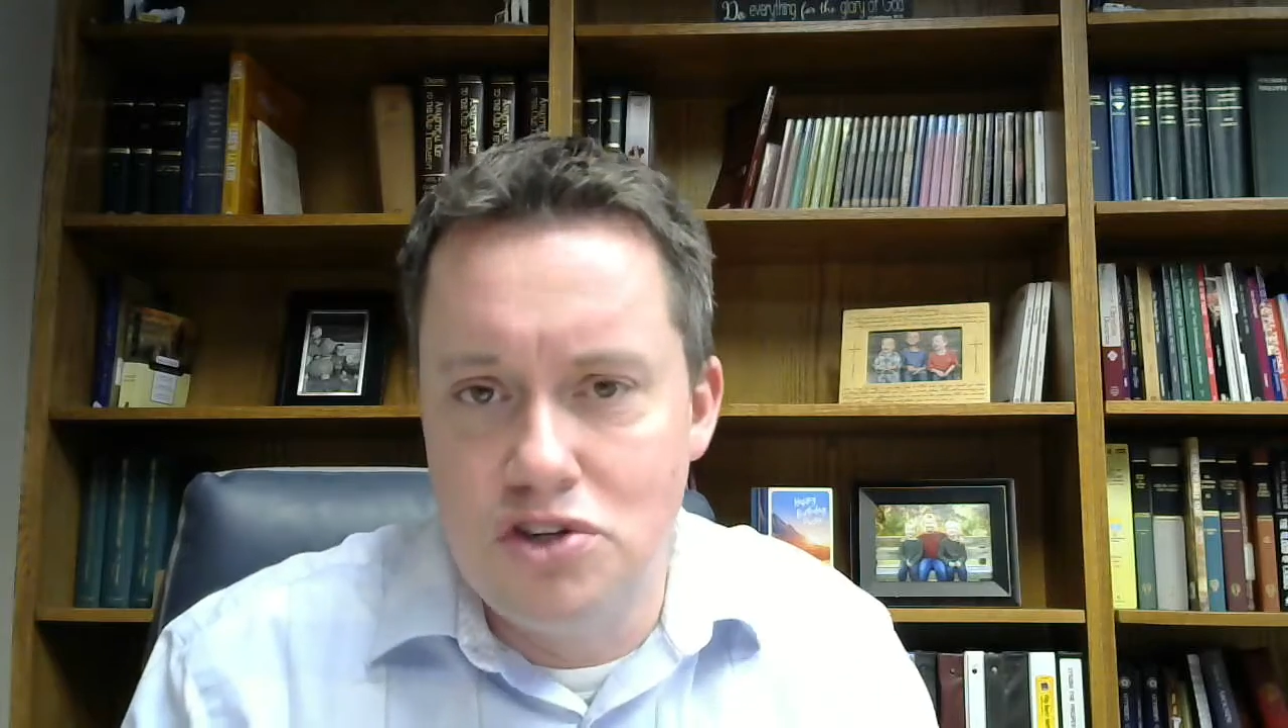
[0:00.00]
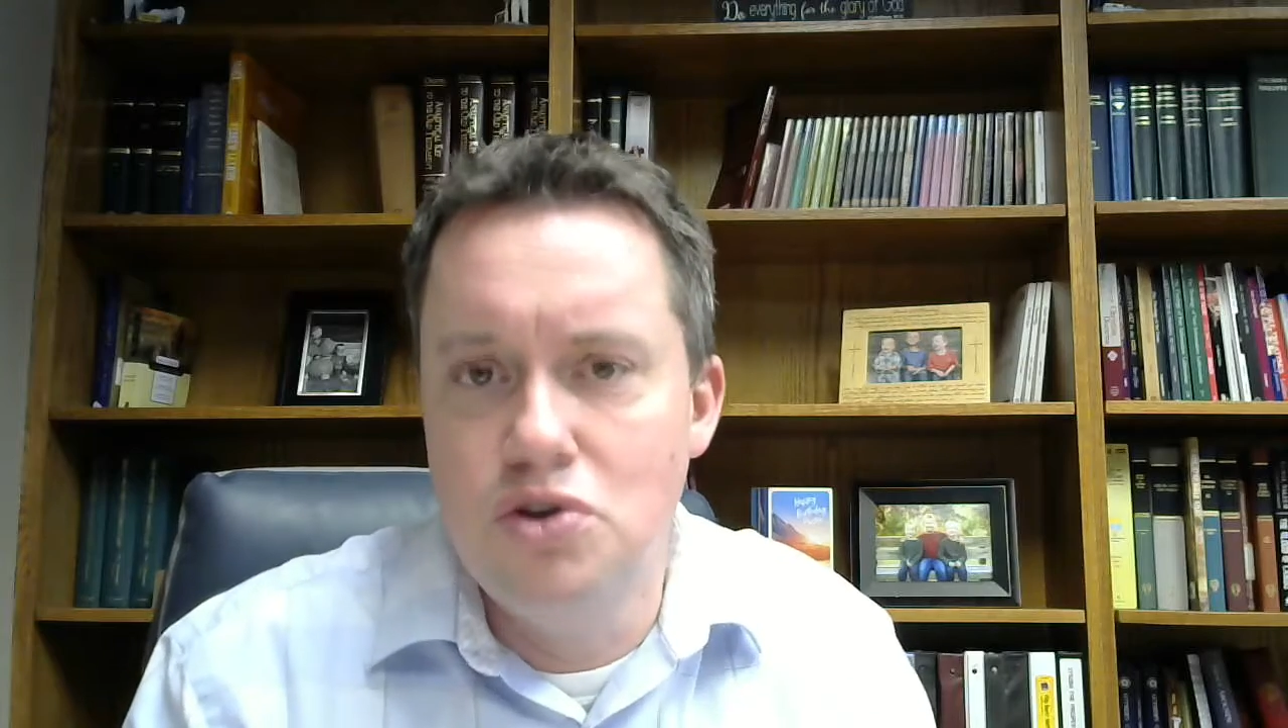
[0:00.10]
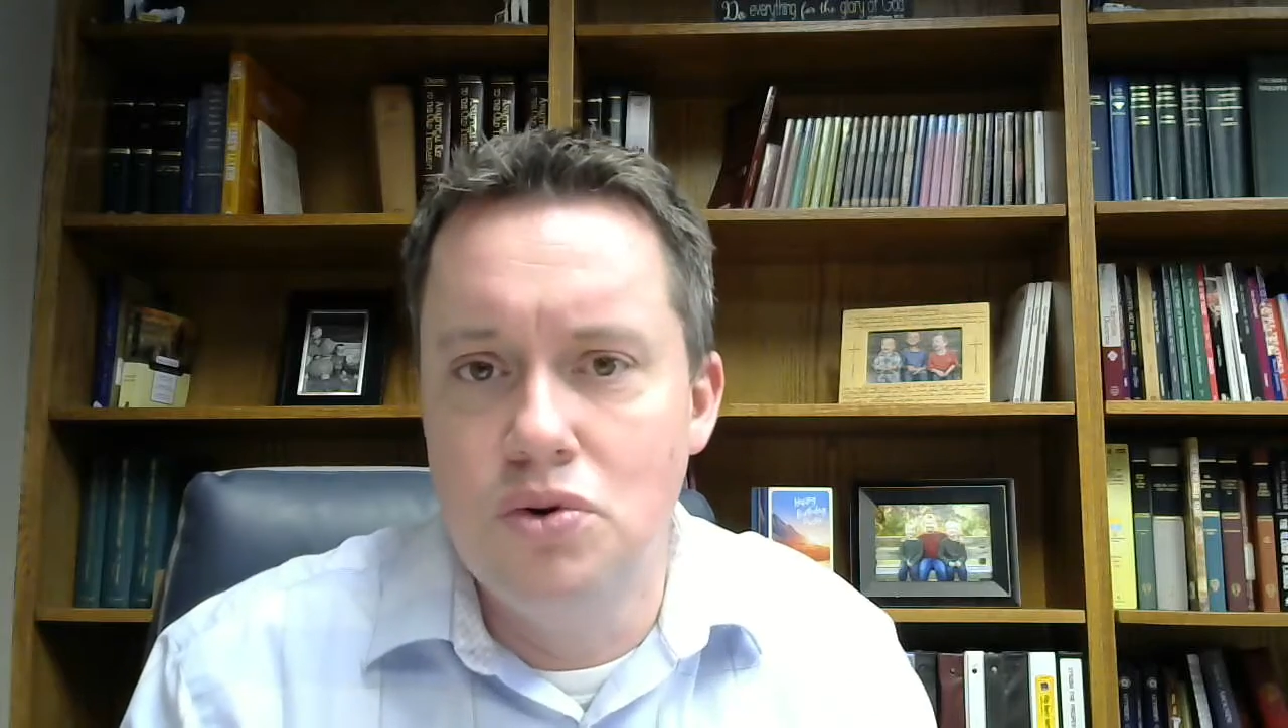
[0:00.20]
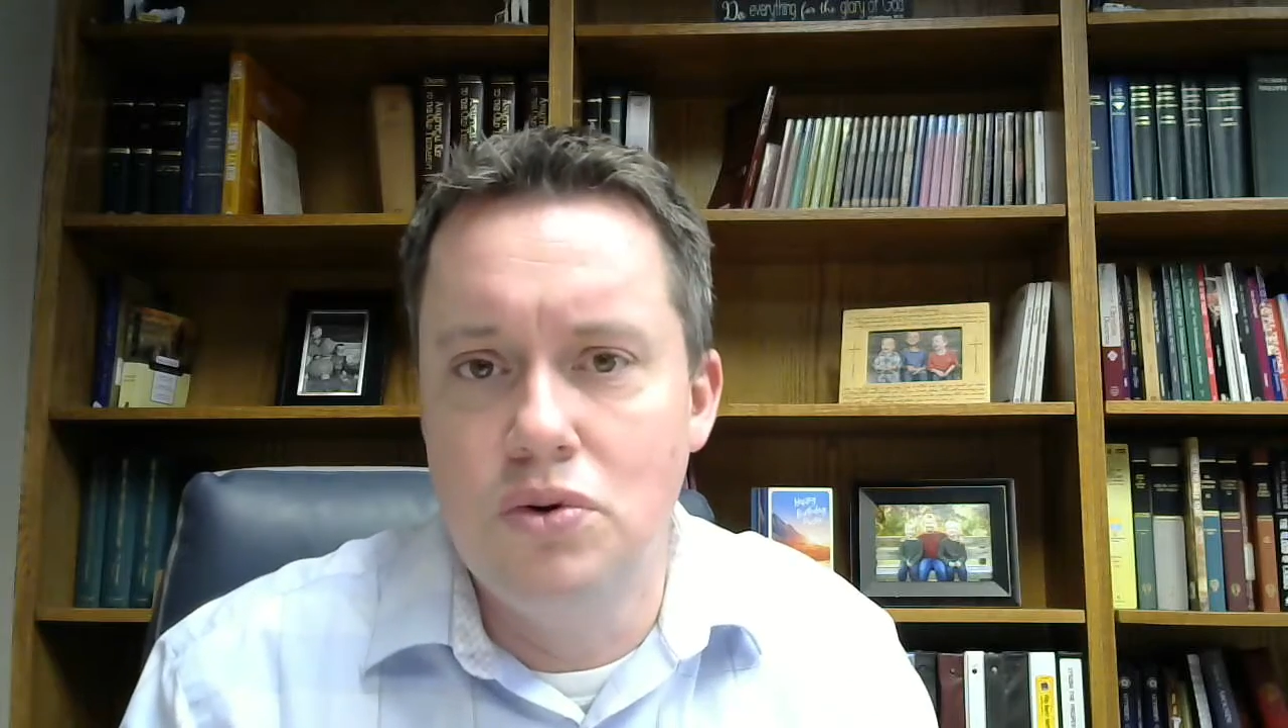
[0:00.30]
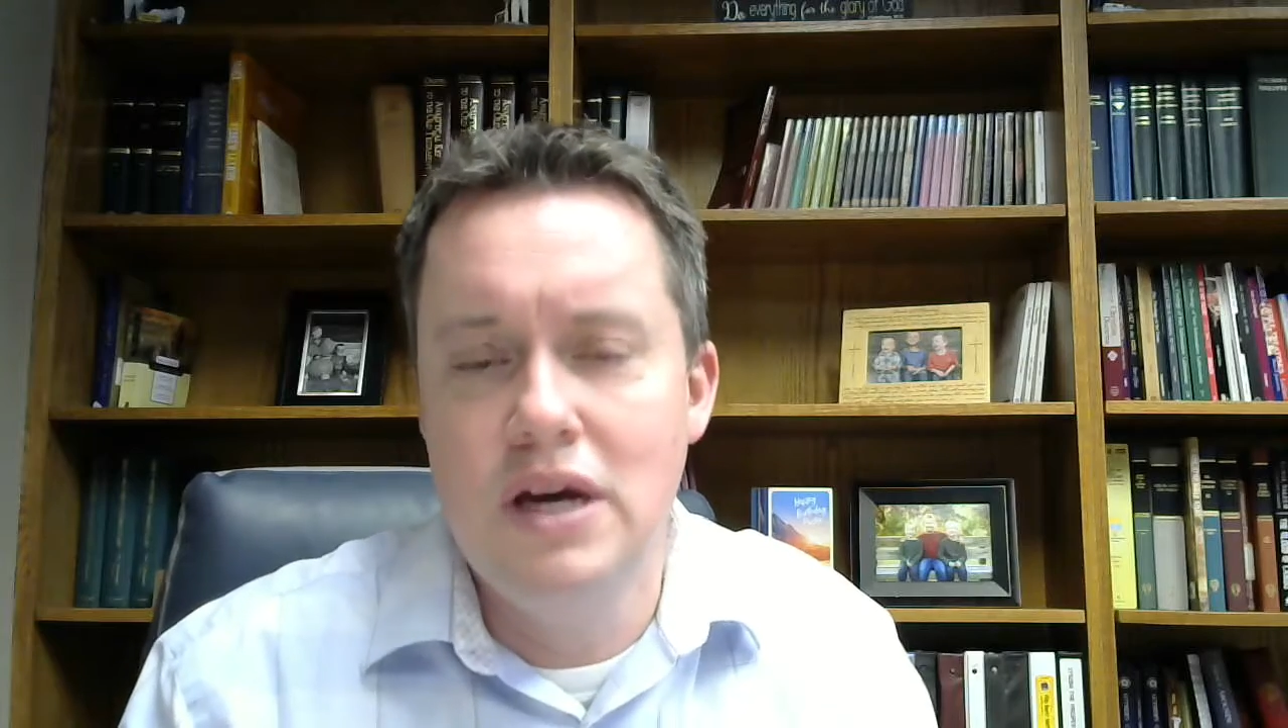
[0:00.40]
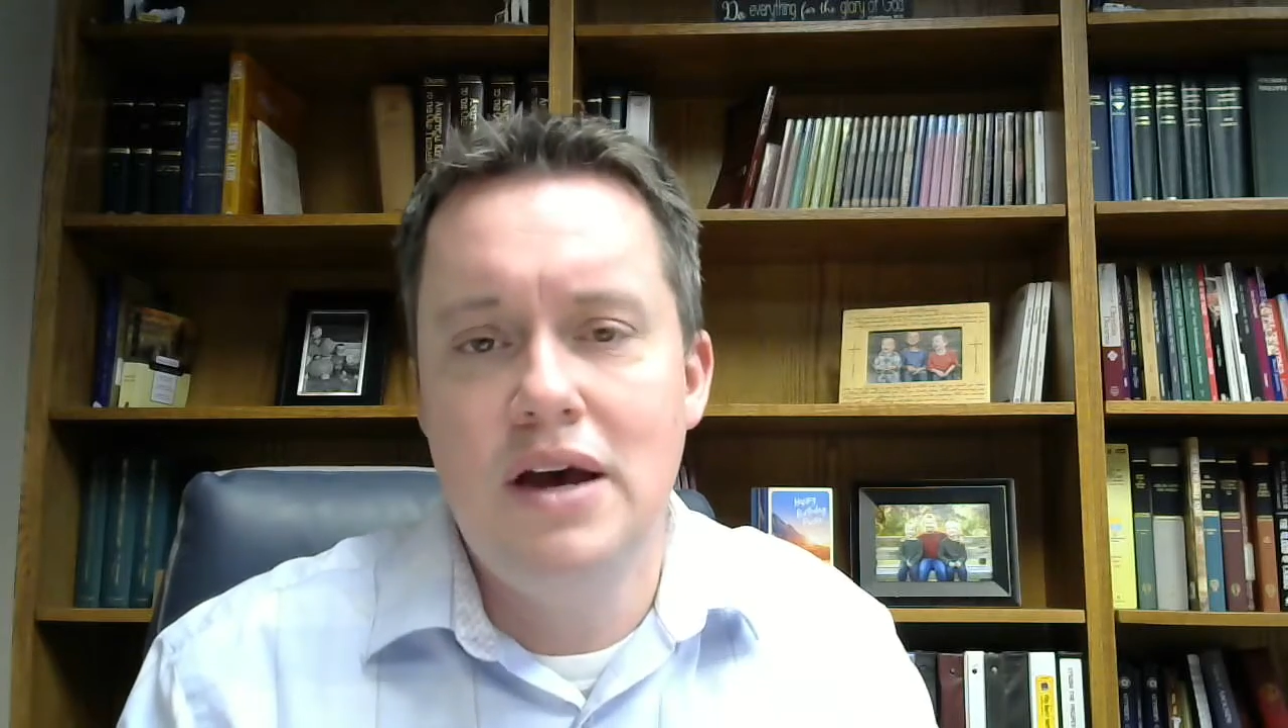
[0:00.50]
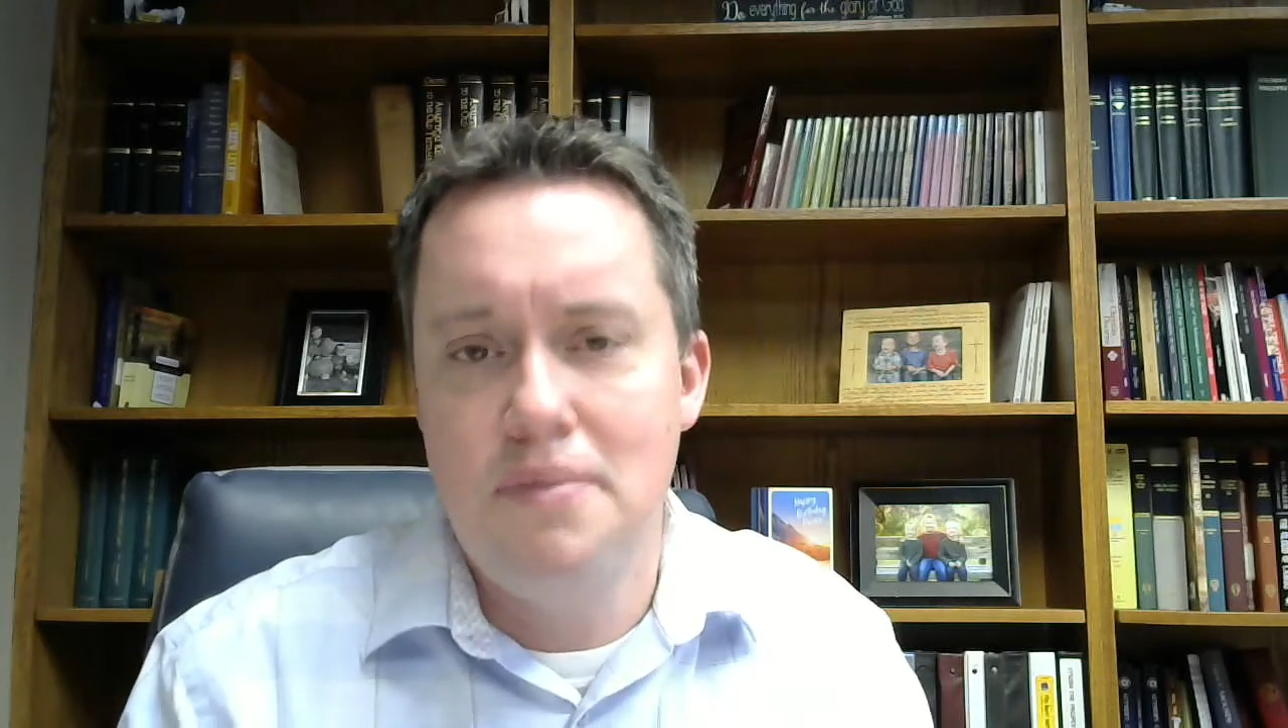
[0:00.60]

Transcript: 2